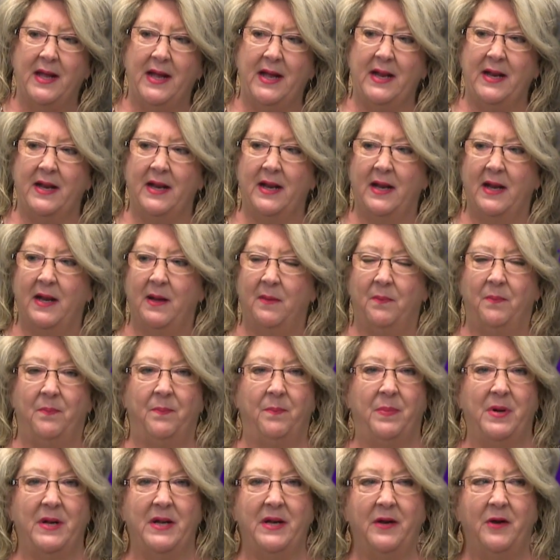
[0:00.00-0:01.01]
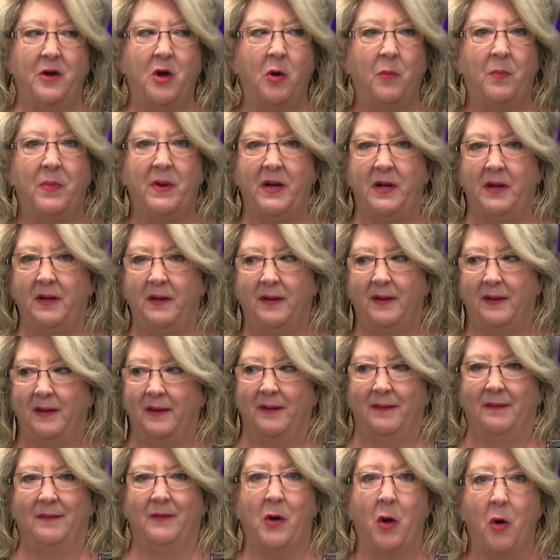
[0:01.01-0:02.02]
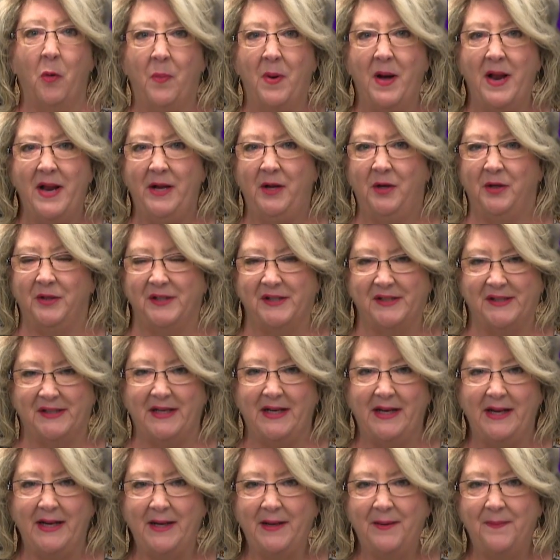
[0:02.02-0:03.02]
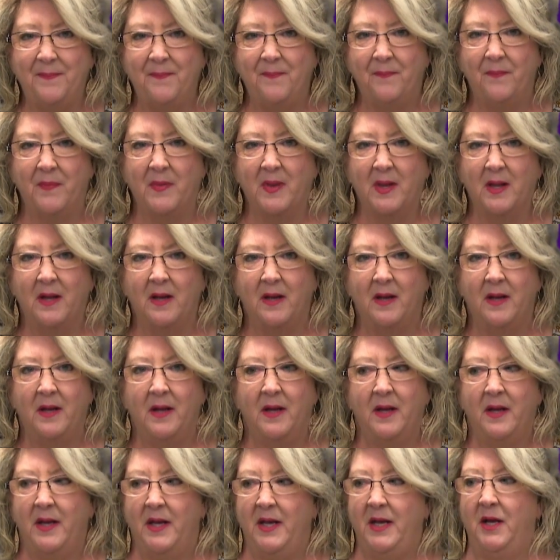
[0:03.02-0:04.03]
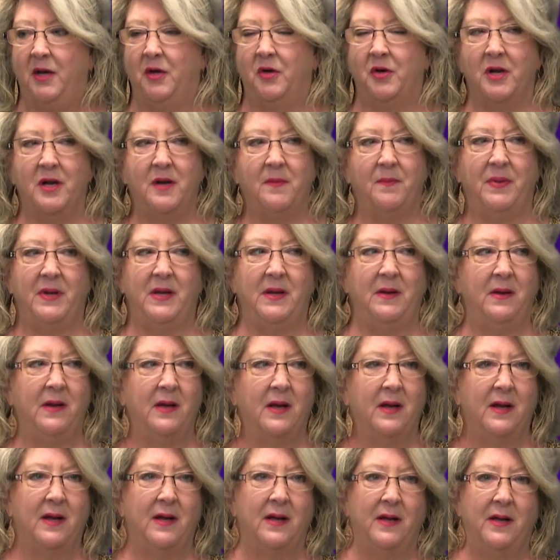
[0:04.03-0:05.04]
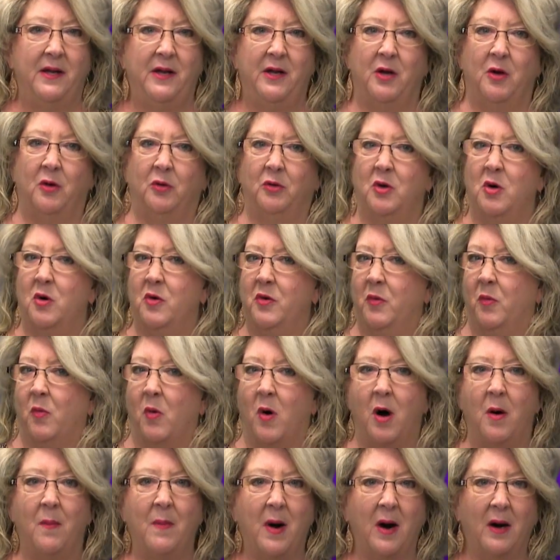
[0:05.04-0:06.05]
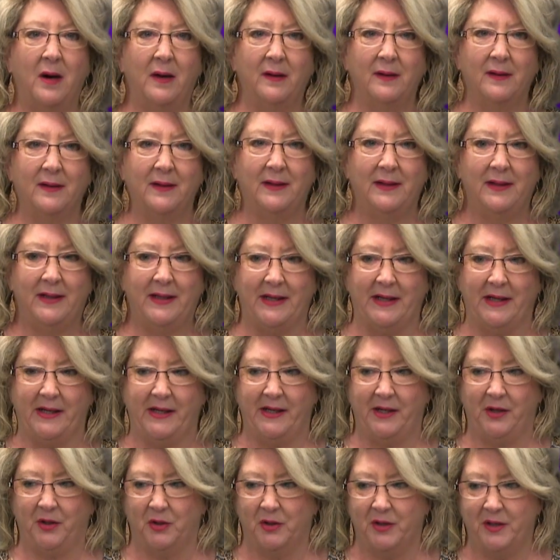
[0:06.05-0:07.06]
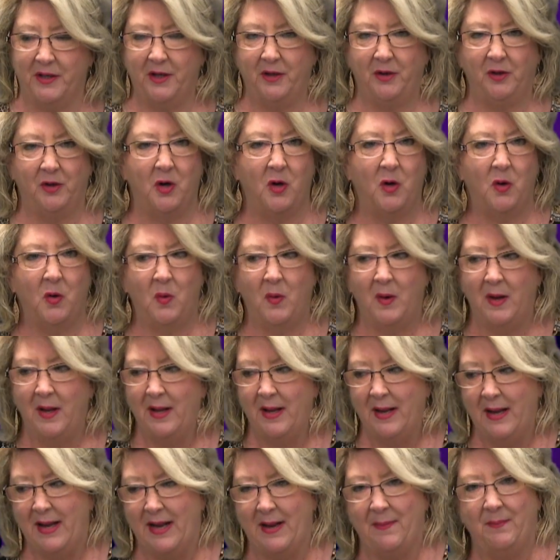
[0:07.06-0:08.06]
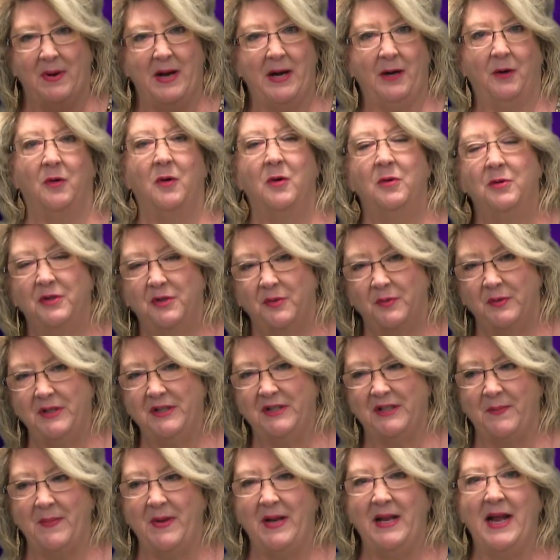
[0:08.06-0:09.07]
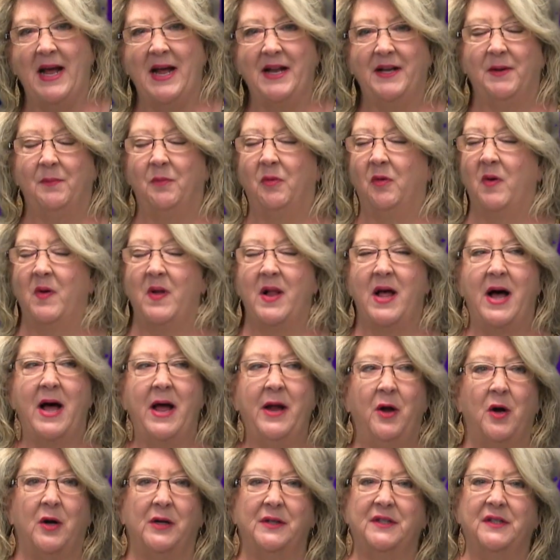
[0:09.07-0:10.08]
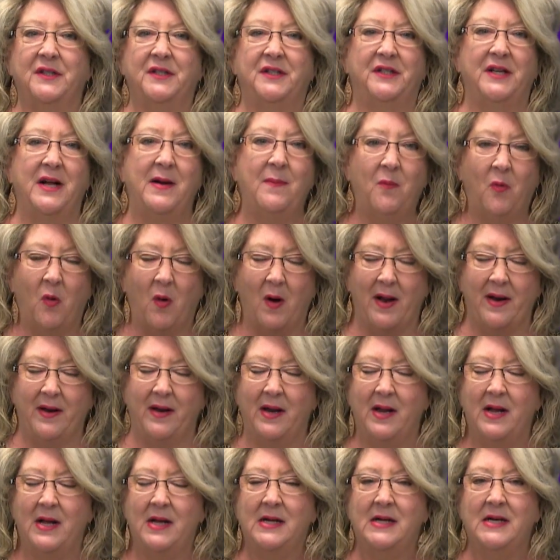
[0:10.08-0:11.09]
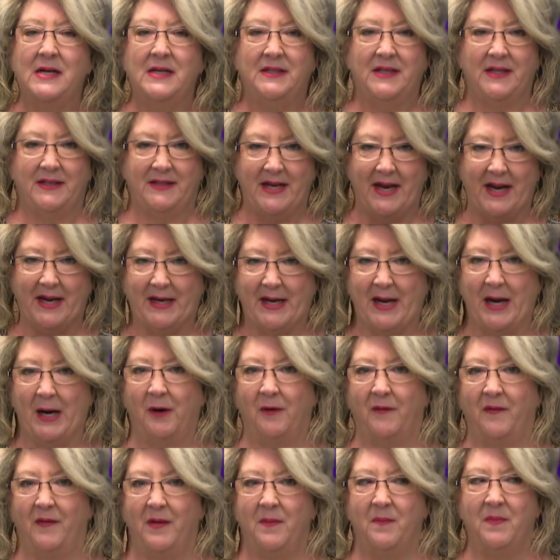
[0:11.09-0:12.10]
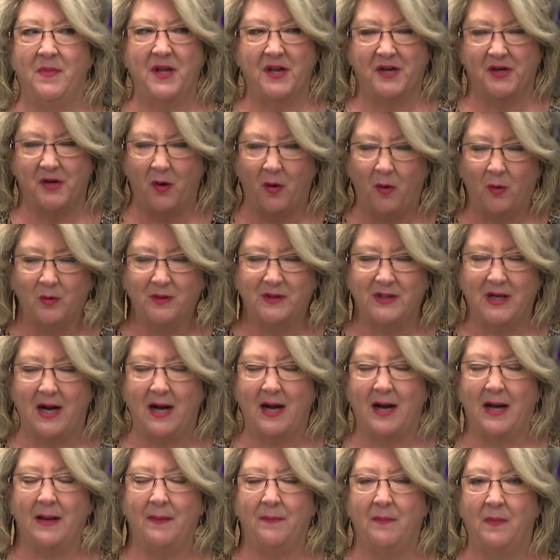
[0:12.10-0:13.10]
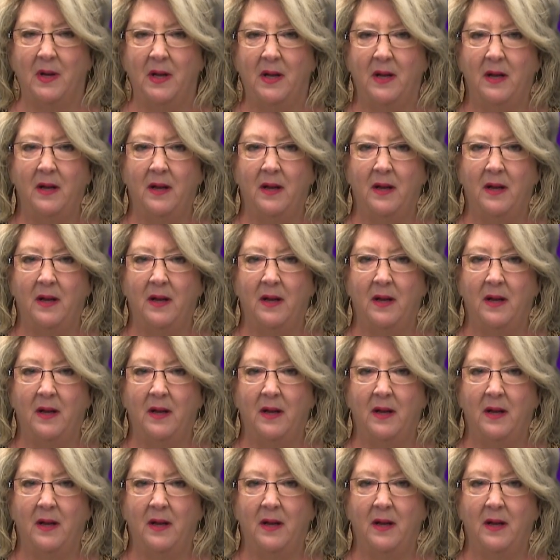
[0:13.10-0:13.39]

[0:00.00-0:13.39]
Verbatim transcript: And, but nobody, nobody could see him. He couldn't be, you know, go to Walmart. He, he couldn't go and buy groceries. I mean, he had to rely on someone to take care of him this whole time.